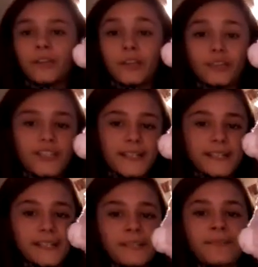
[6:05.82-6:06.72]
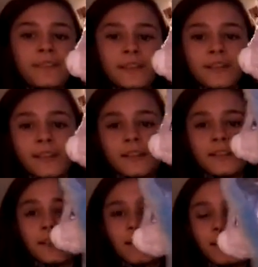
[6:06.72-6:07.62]
here she is,
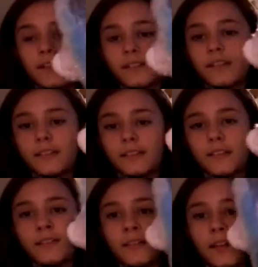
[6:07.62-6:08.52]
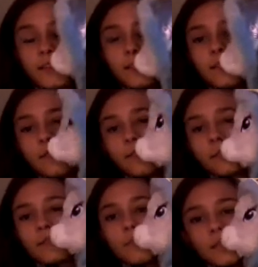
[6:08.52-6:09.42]
and I just love her
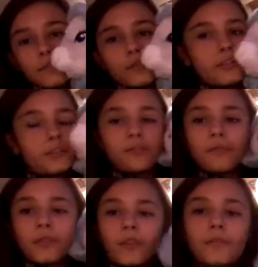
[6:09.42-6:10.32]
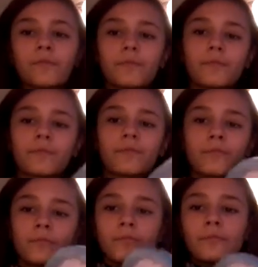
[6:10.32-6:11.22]
so much. She's so cute.
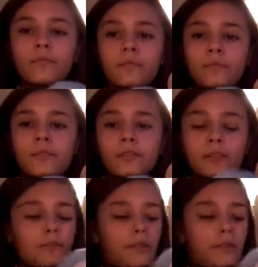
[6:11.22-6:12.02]
So